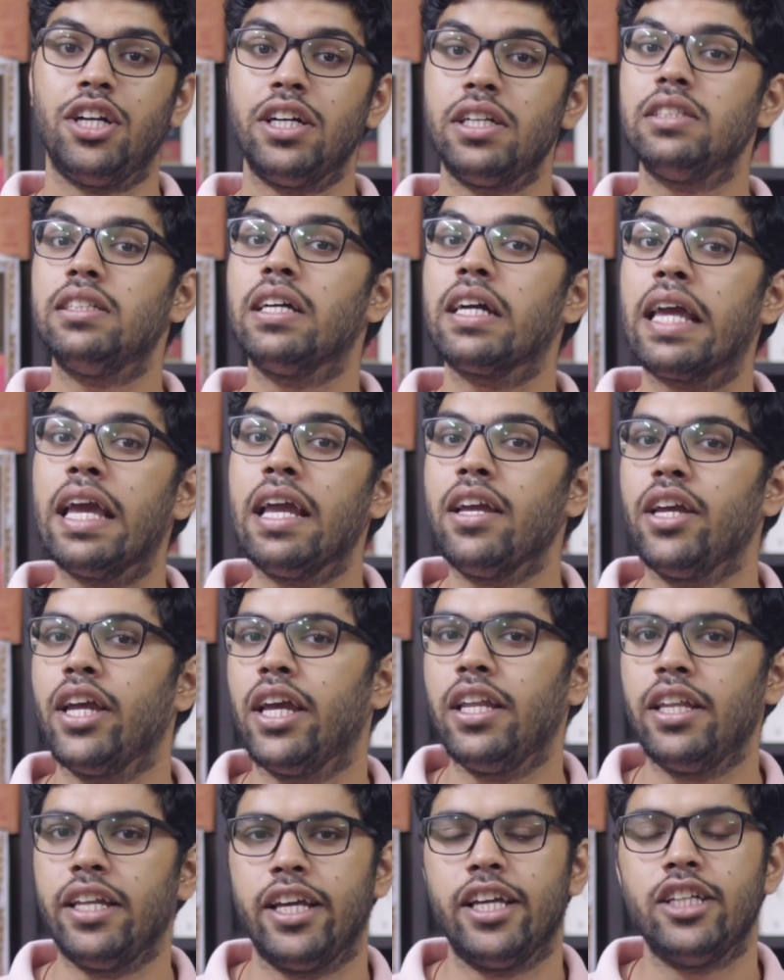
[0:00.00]
Did the king
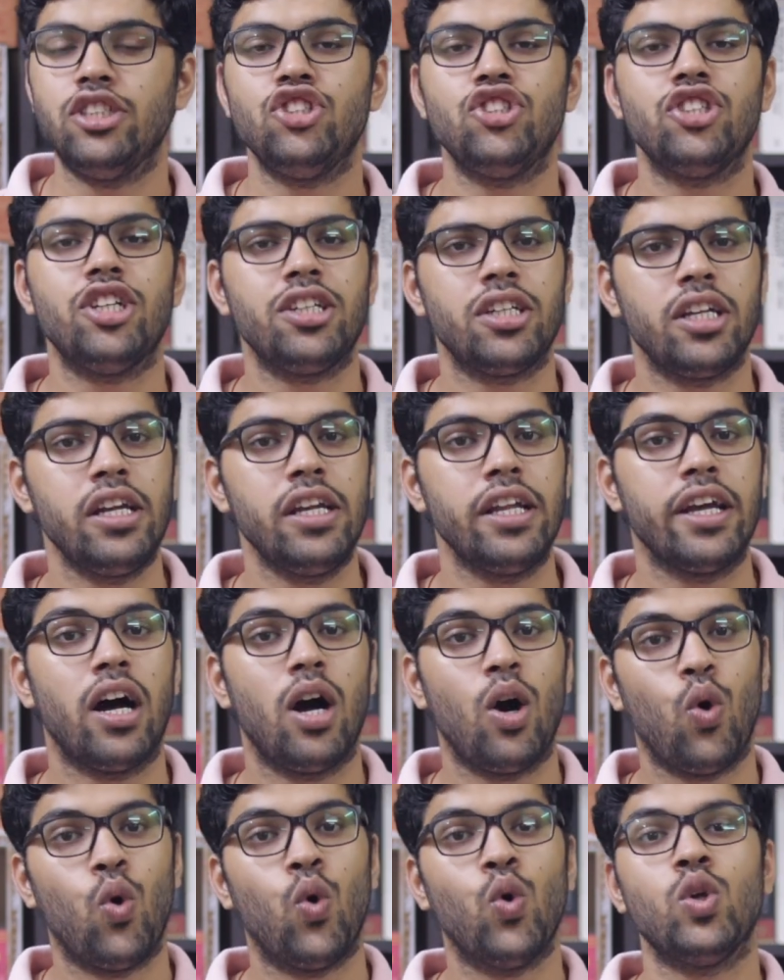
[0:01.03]
in ancient
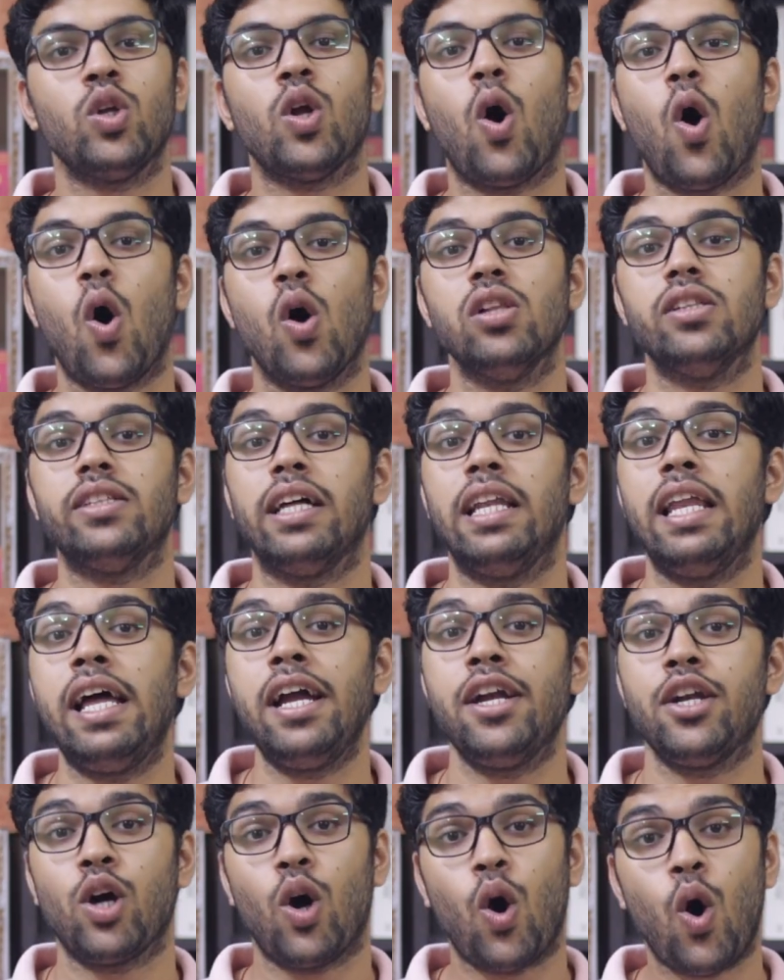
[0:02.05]
India own all the
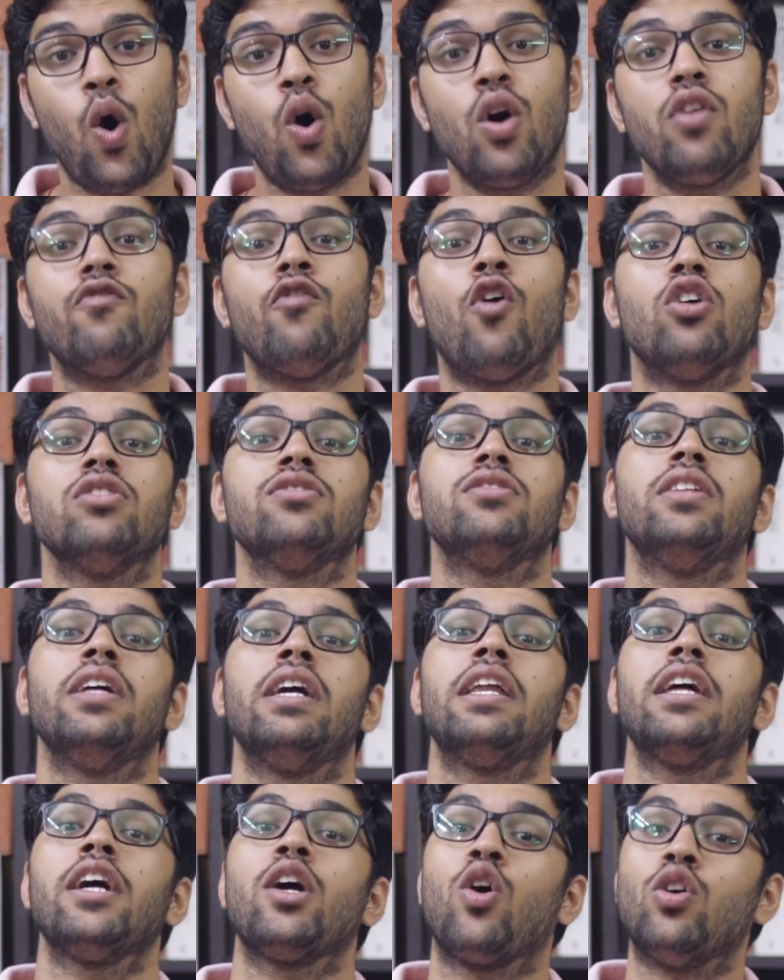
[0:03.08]
land, or was
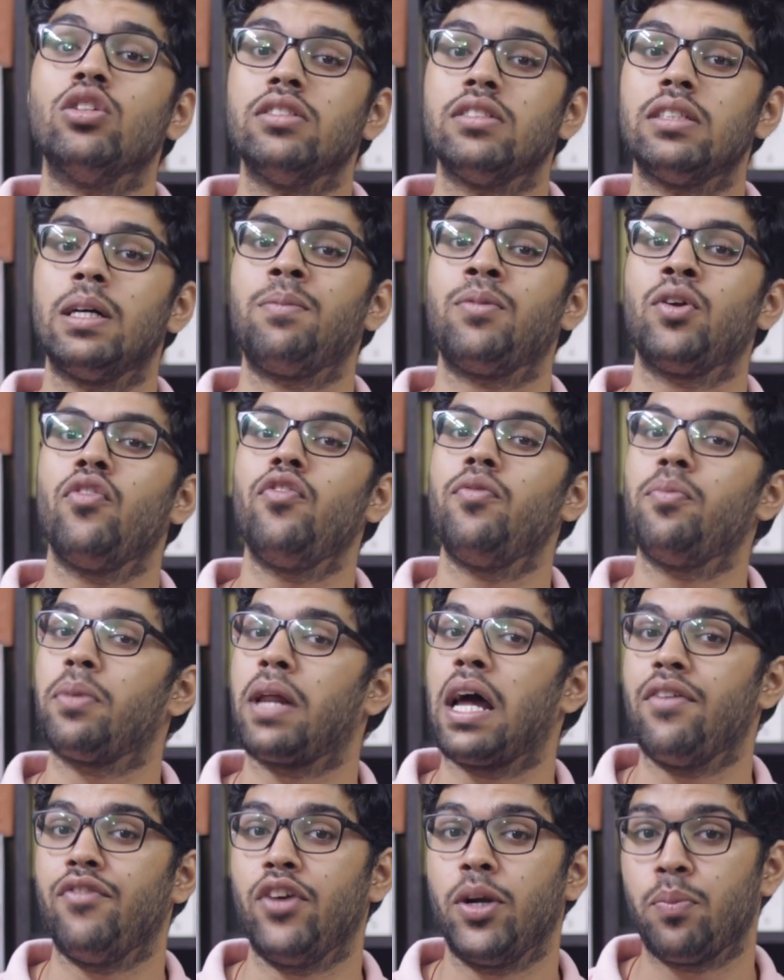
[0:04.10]
there a concept of
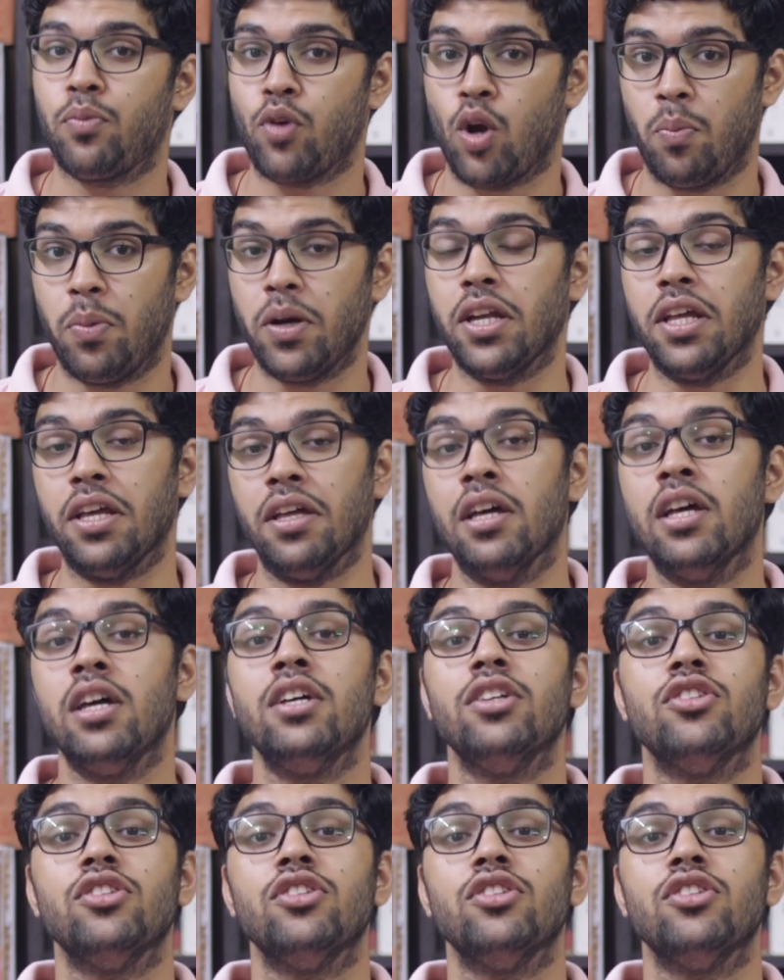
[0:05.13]
private property?